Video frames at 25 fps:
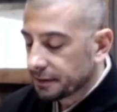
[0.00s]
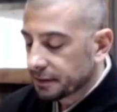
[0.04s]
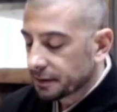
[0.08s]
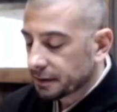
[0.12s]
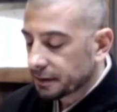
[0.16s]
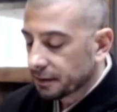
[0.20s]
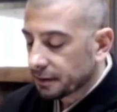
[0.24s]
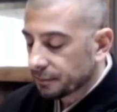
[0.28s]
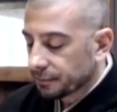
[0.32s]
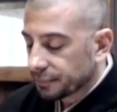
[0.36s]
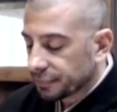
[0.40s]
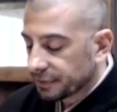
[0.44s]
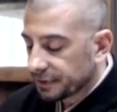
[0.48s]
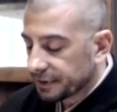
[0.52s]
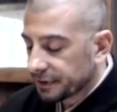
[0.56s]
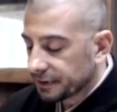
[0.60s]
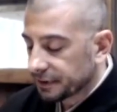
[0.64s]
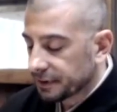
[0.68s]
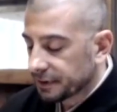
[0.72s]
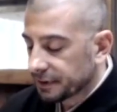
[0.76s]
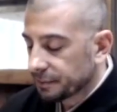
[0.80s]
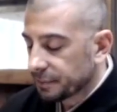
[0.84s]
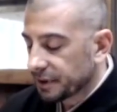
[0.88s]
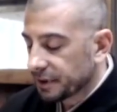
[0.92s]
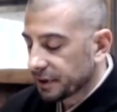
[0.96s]

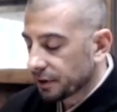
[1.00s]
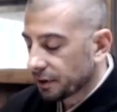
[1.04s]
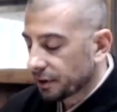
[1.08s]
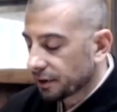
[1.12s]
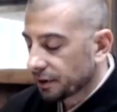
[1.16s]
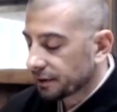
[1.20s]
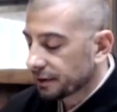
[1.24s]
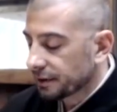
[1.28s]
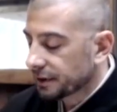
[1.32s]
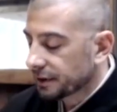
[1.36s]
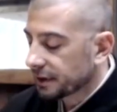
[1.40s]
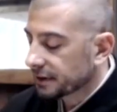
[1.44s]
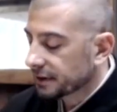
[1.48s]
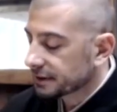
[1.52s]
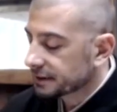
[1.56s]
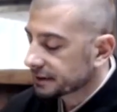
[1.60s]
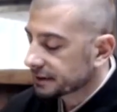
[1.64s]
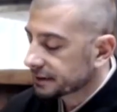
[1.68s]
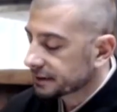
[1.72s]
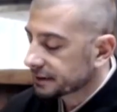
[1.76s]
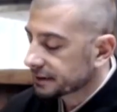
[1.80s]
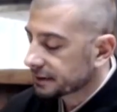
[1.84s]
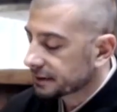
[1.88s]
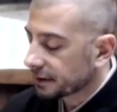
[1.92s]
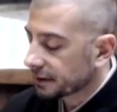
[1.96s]
completely beyond
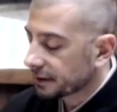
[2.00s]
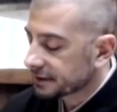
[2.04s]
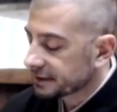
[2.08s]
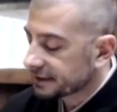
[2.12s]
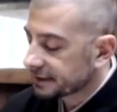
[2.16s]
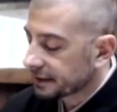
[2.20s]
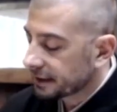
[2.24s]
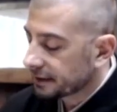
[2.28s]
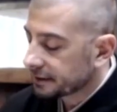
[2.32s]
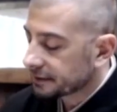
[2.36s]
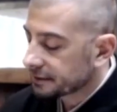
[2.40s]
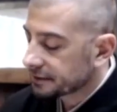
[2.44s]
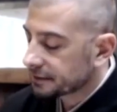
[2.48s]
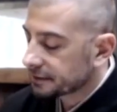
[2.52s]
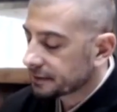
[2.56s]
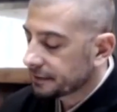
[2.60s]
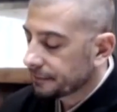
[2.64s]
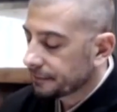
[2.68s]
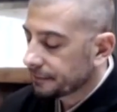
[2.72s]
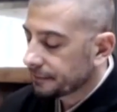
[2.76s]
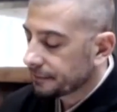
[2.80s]
a sense